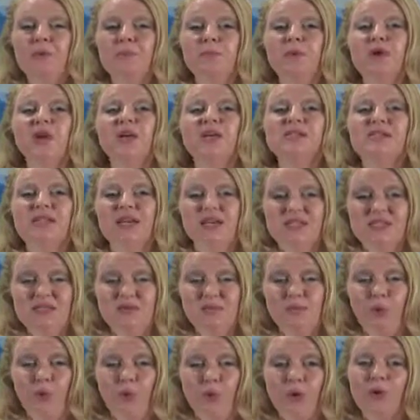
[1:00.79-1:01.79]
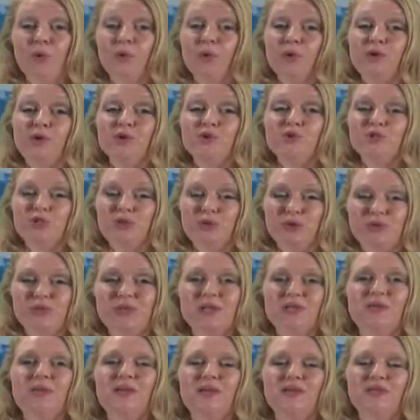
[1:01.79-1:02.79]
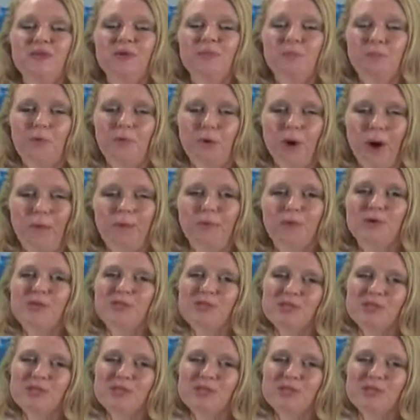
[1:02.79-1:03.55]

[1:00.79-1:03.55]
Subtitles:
Because that's important when you're choosing the proper